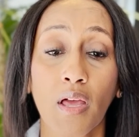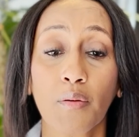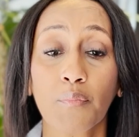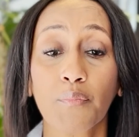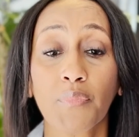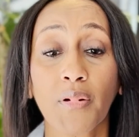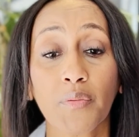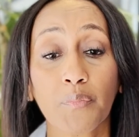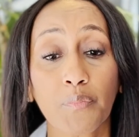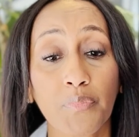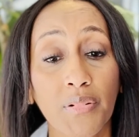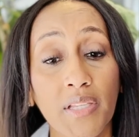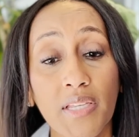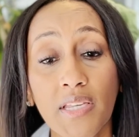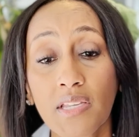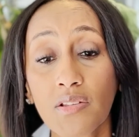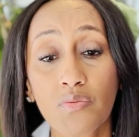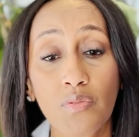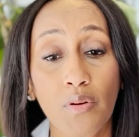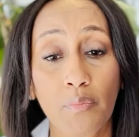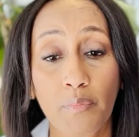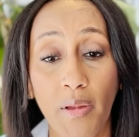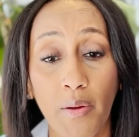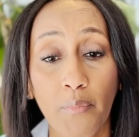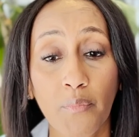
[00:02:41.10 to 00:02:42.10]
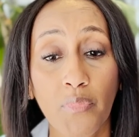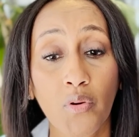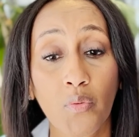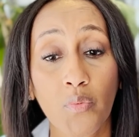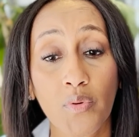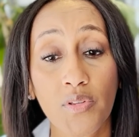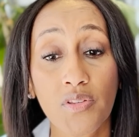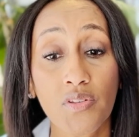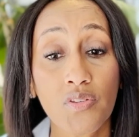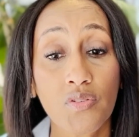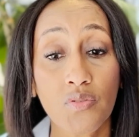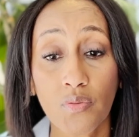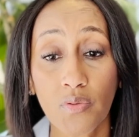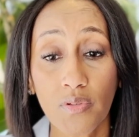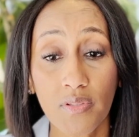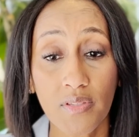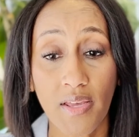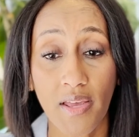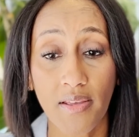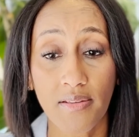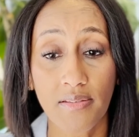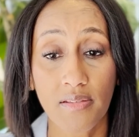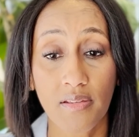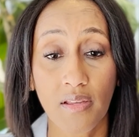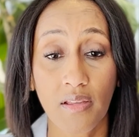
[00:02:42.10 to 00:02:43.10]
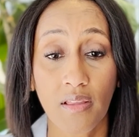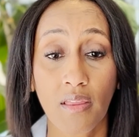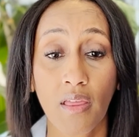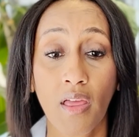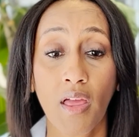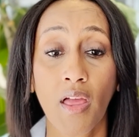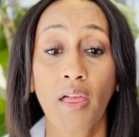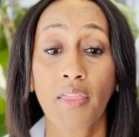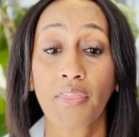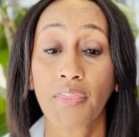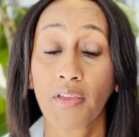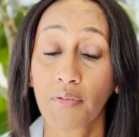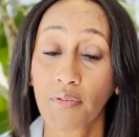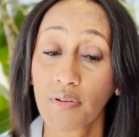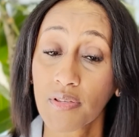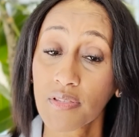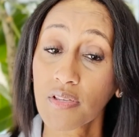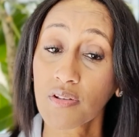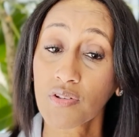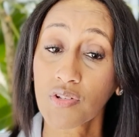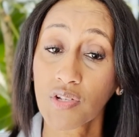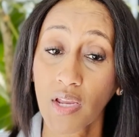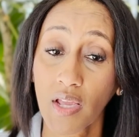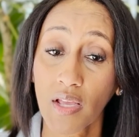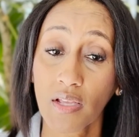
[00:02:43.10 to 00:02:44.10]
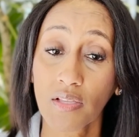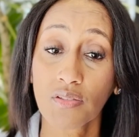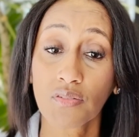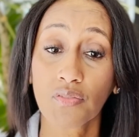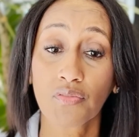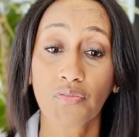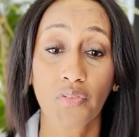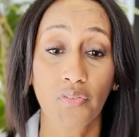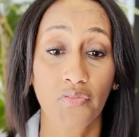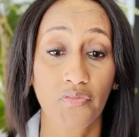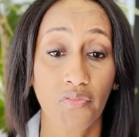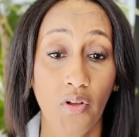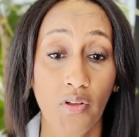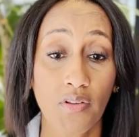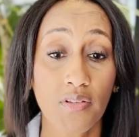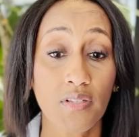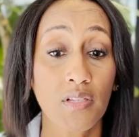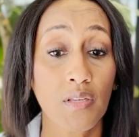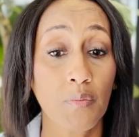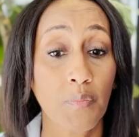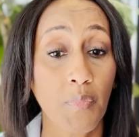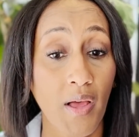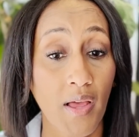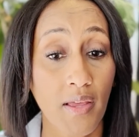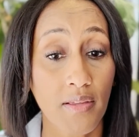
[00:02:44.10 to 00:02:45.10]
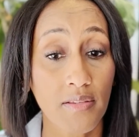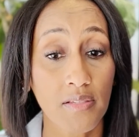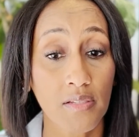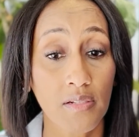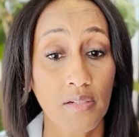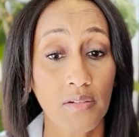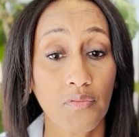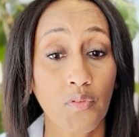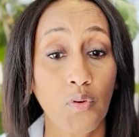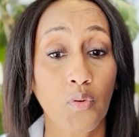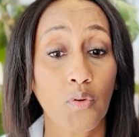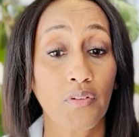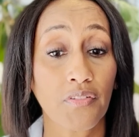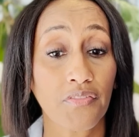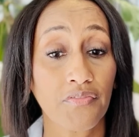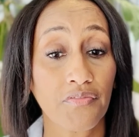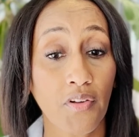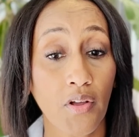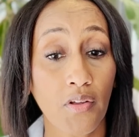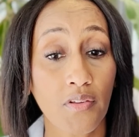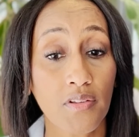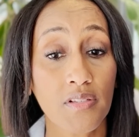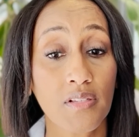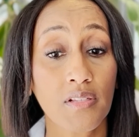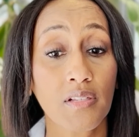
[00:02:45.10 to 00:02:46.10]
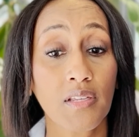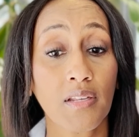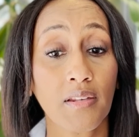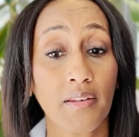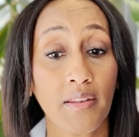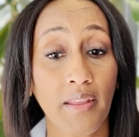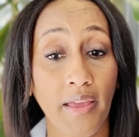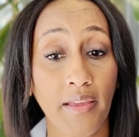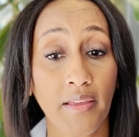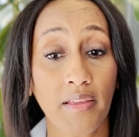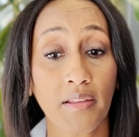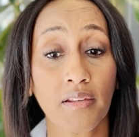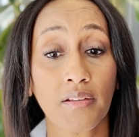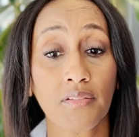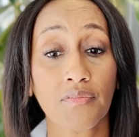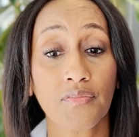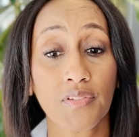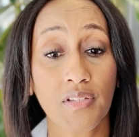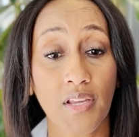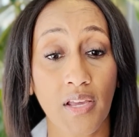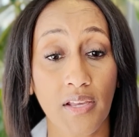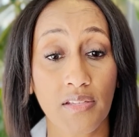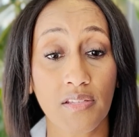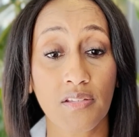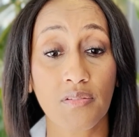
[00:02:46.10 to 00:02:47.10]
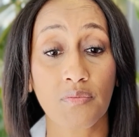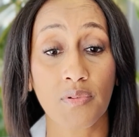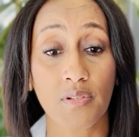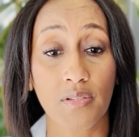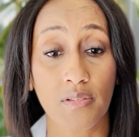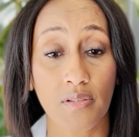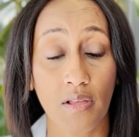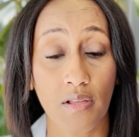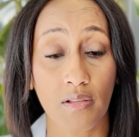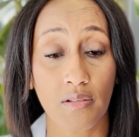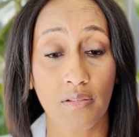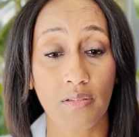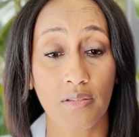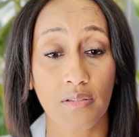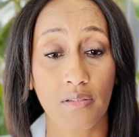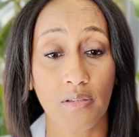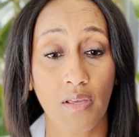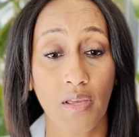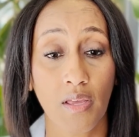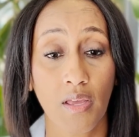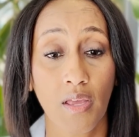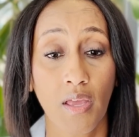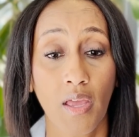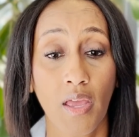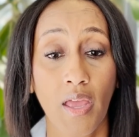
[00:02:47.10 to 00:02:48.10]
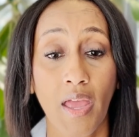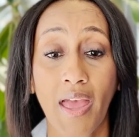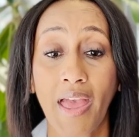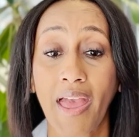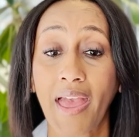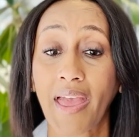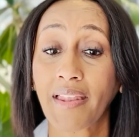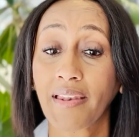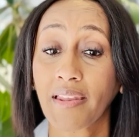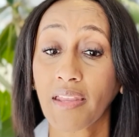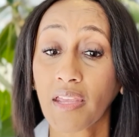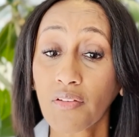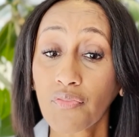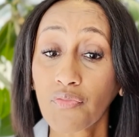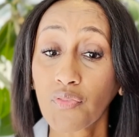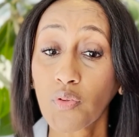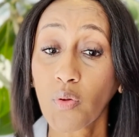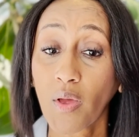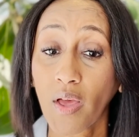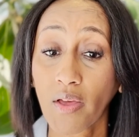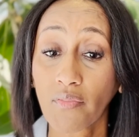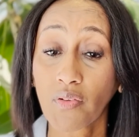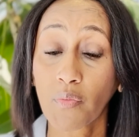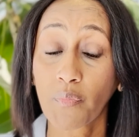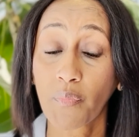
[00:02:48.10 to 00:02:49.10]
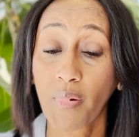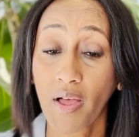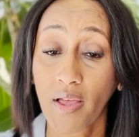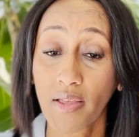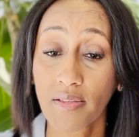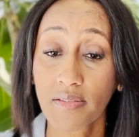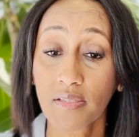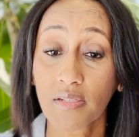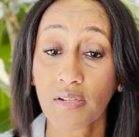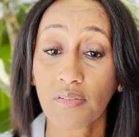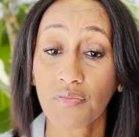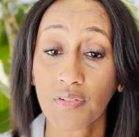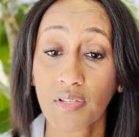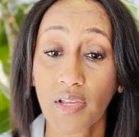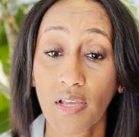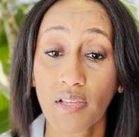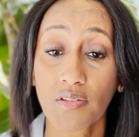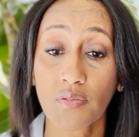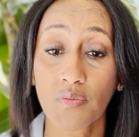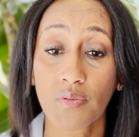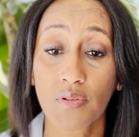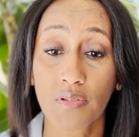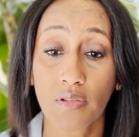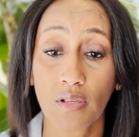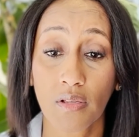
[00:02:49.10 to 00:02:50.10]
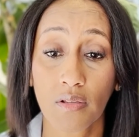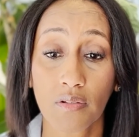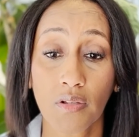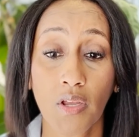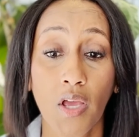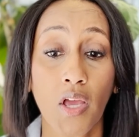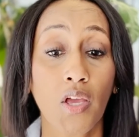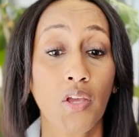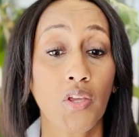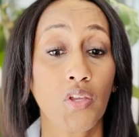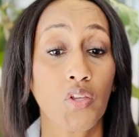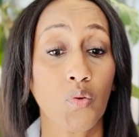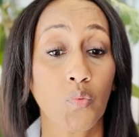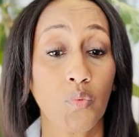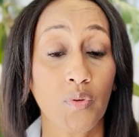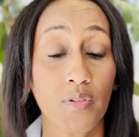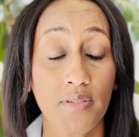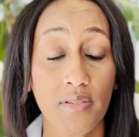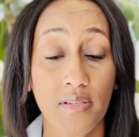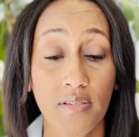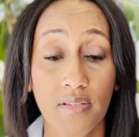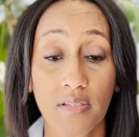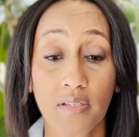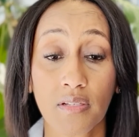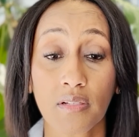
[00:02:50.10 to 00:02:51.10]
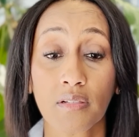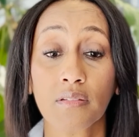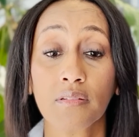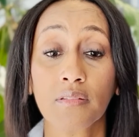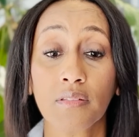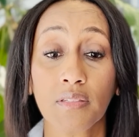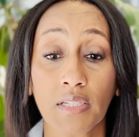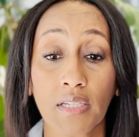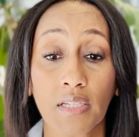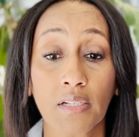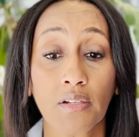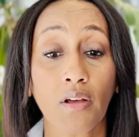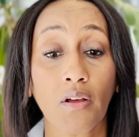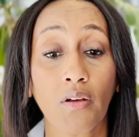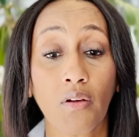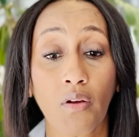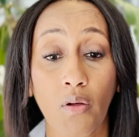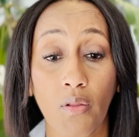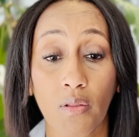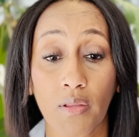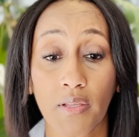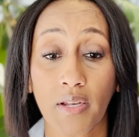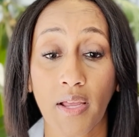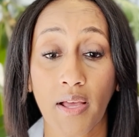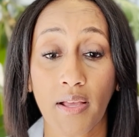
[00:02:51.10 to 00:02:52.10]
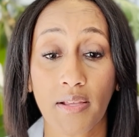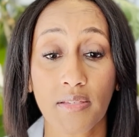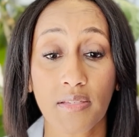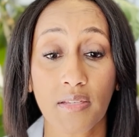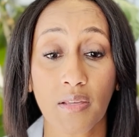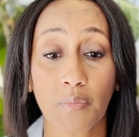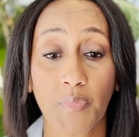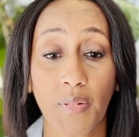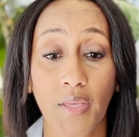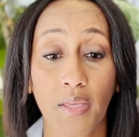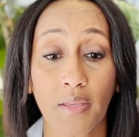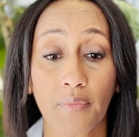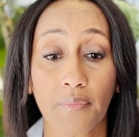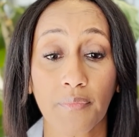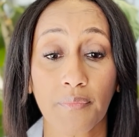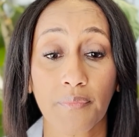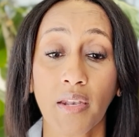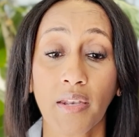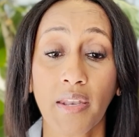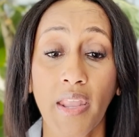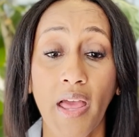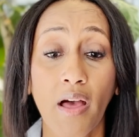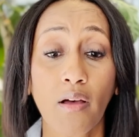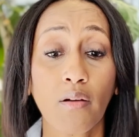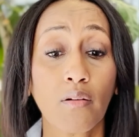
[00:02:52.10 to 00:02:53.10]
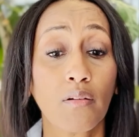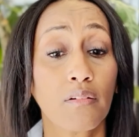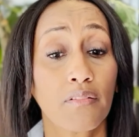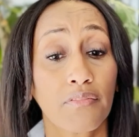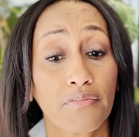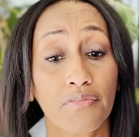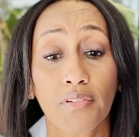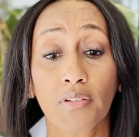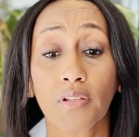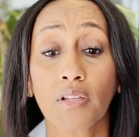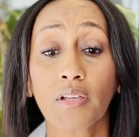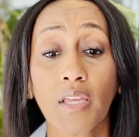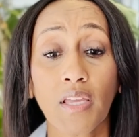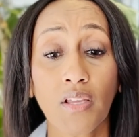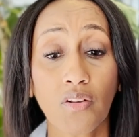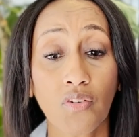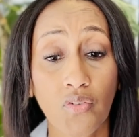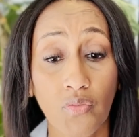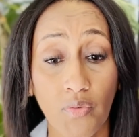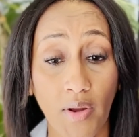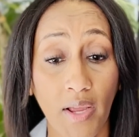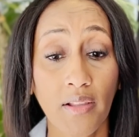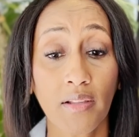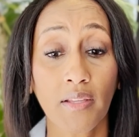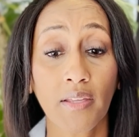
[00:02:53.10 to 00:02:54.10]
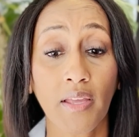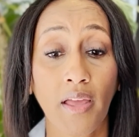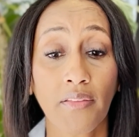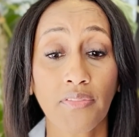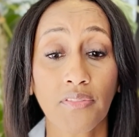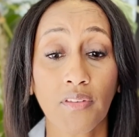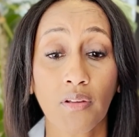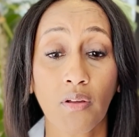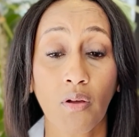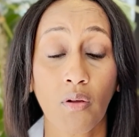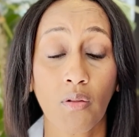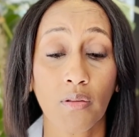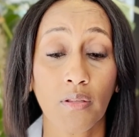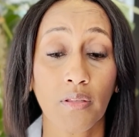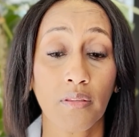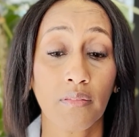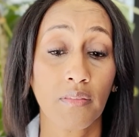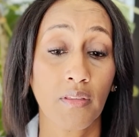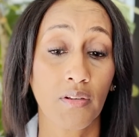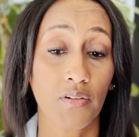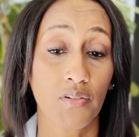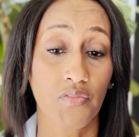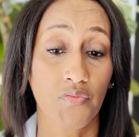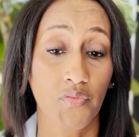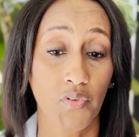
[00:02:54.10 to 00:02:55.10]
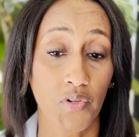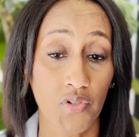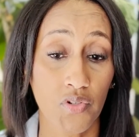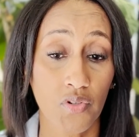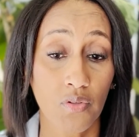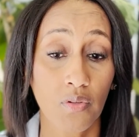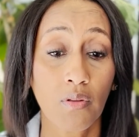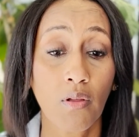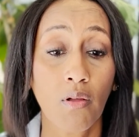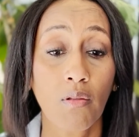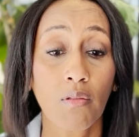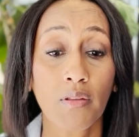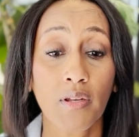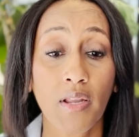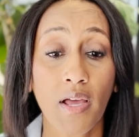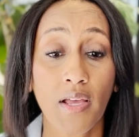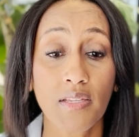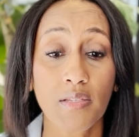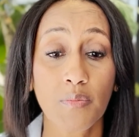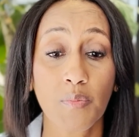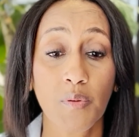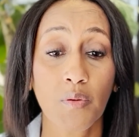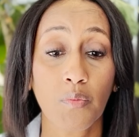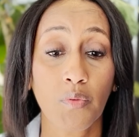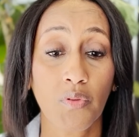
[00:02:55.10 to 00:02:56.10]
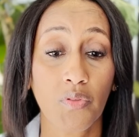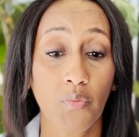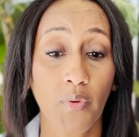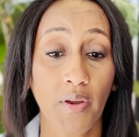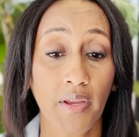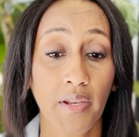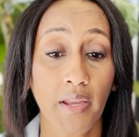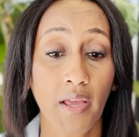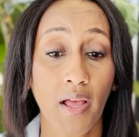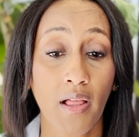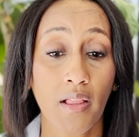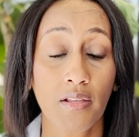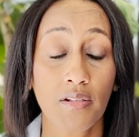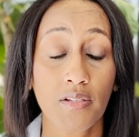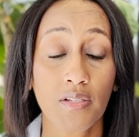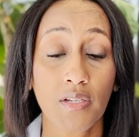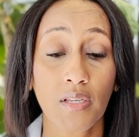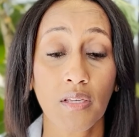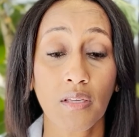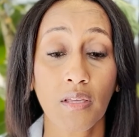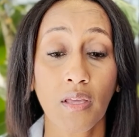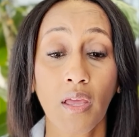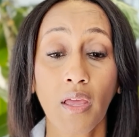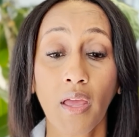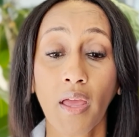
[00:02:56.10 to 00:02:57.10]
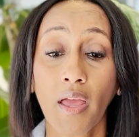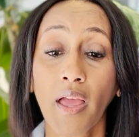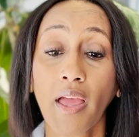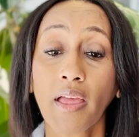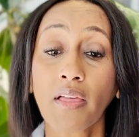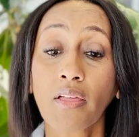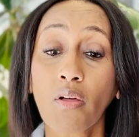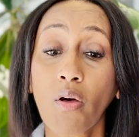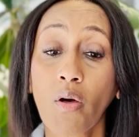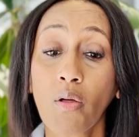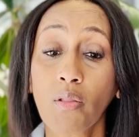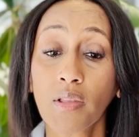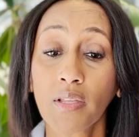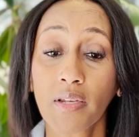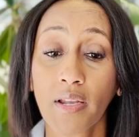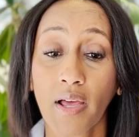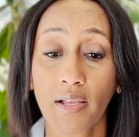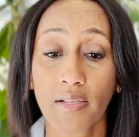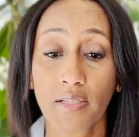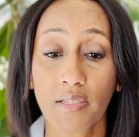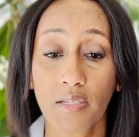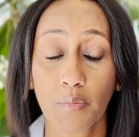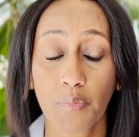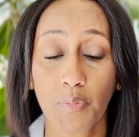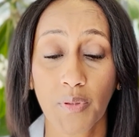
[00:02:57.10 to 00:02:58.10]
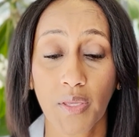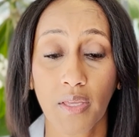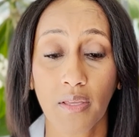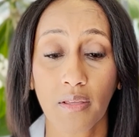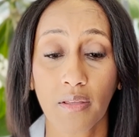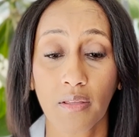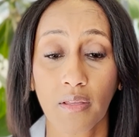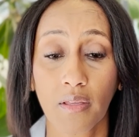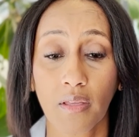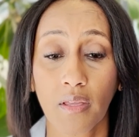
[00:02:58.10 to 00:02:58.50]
But please remember with stool testing, there is a chance for falsely positive or falsely negative test results. And if you have a positive test result, you will still need a colonoscopy. Now, for looking directly at the colon, there's virtual colonoscopy with radiology and colonoscopy.